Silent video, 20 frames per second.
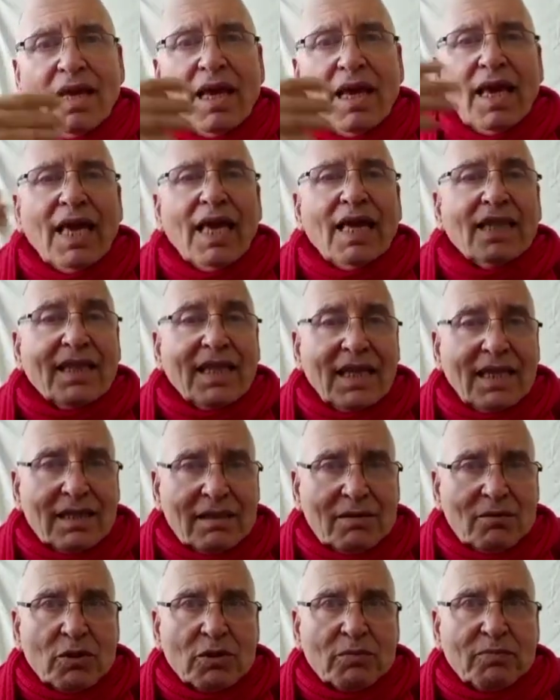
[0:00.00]
And
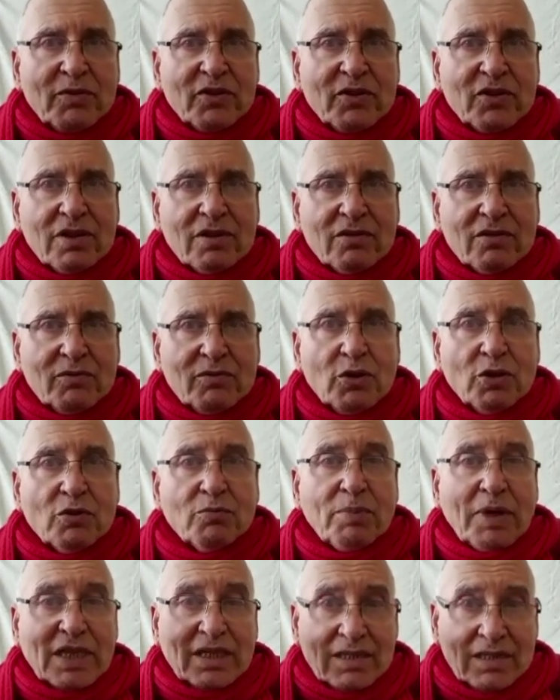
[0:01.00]
then what
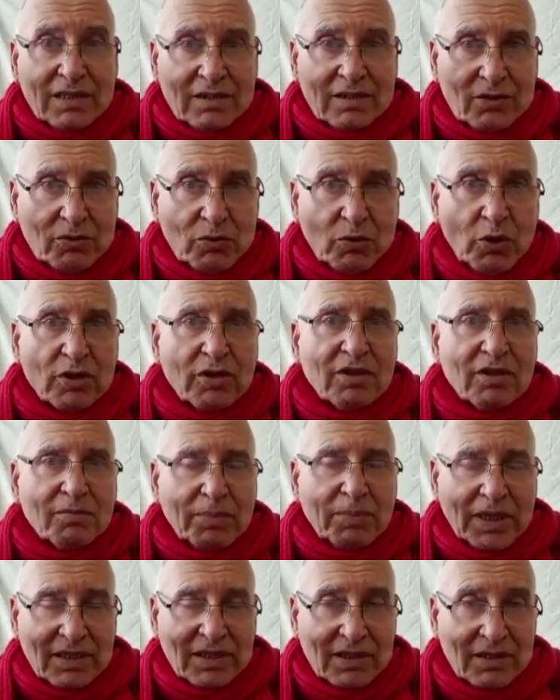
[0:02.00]
painting is? What is
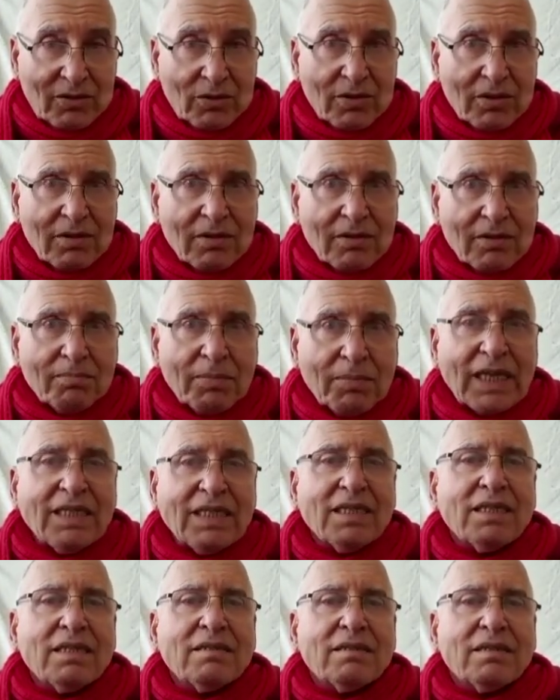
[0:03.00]
painting doing?
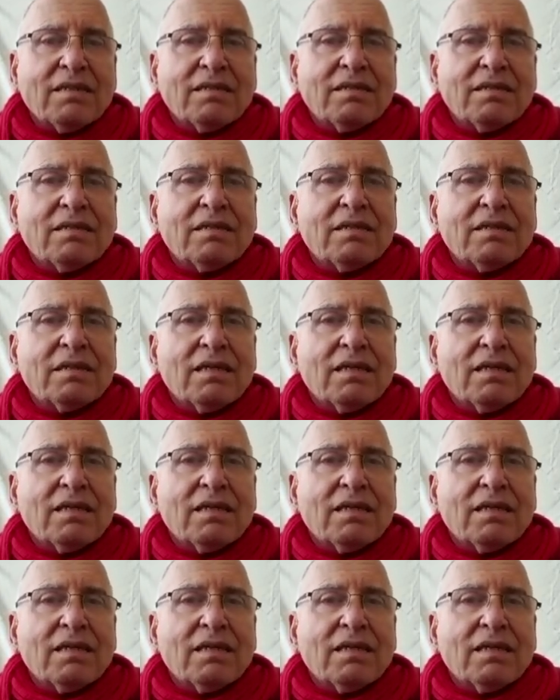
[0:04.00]
Painting is